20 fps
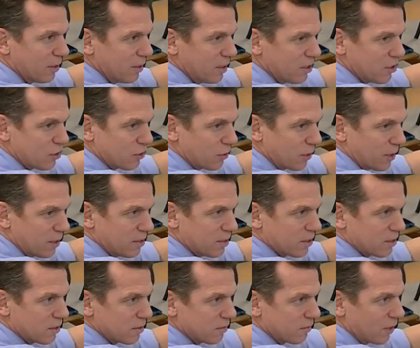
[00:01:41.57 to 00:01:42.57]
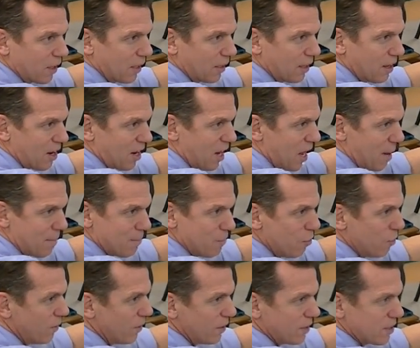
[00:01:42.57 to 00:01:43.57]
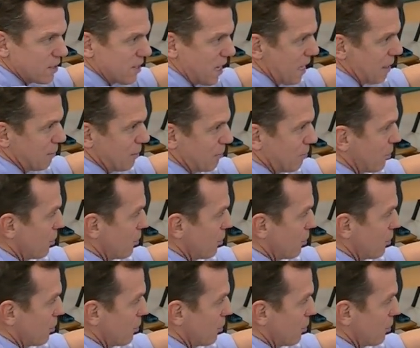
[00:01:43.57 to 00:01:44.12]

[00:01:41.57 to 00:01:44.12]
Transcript: in these joints. Right? They are not moving the same on